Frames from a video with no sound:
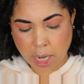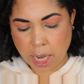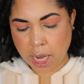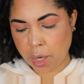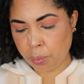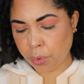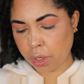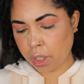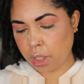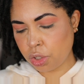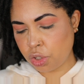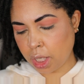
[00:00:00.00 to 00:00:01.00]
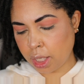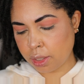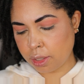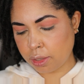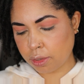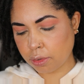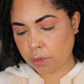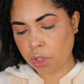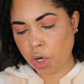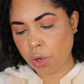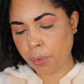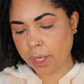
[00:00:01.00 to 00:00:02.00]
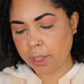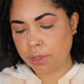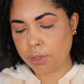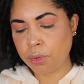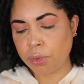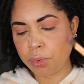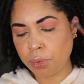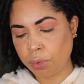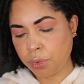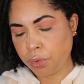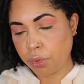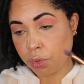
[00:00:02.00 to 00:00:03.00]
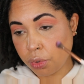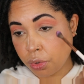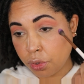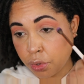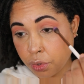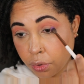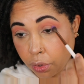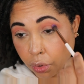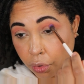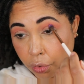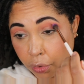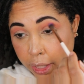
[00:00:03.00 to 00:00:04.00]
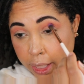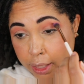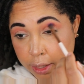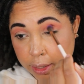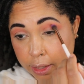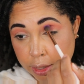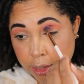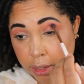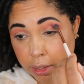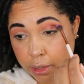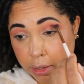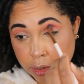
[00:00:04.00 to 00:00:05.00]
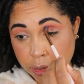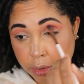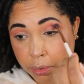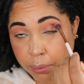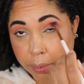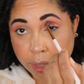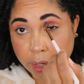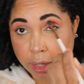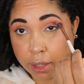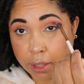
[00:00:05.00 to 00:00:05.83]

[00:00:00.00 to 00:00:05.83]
and we're gonna just go into the crease with